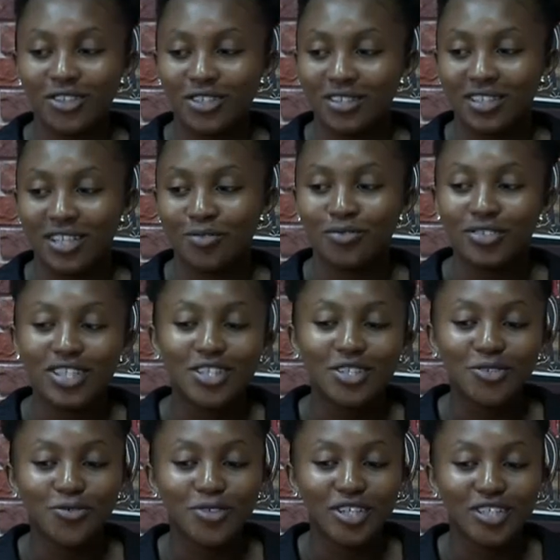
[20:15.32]
they wouldn't
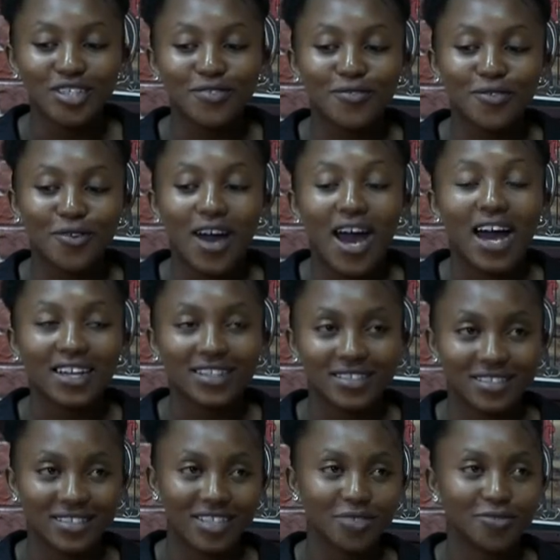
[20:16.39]
do it for us.
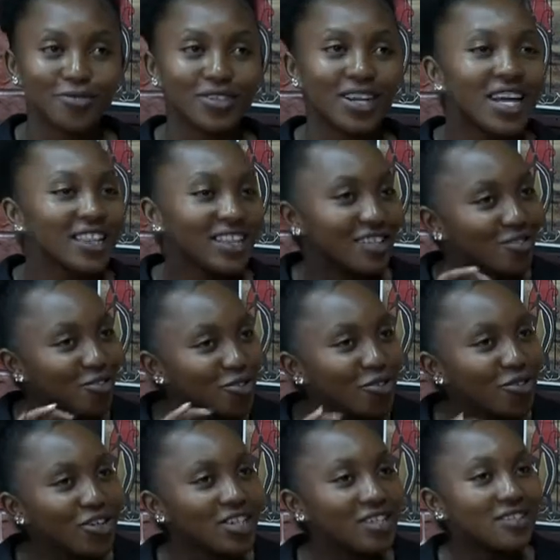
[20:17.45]
They would, there's
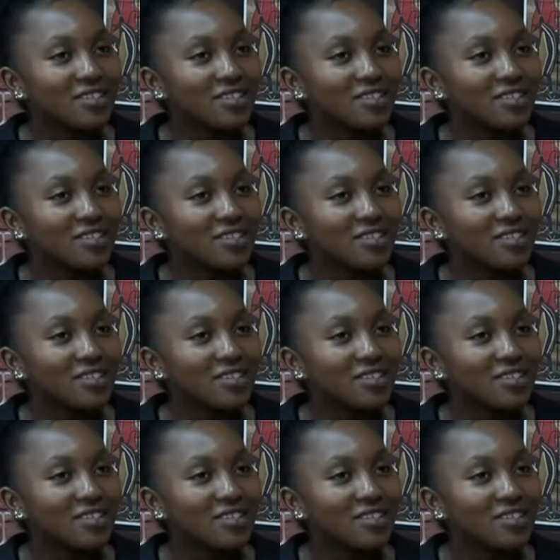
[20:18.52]
always